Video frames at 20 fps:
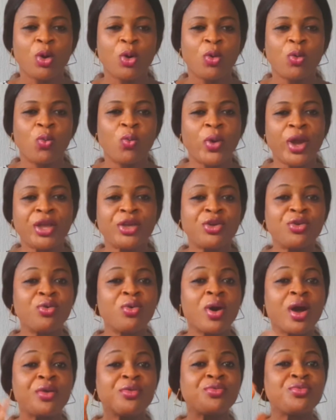when you
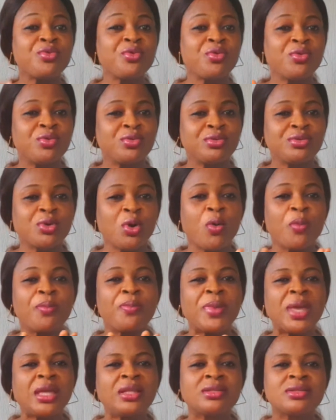are rude or
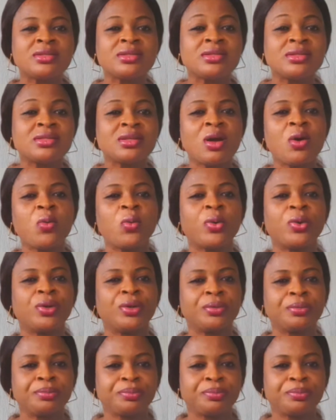mean to someone,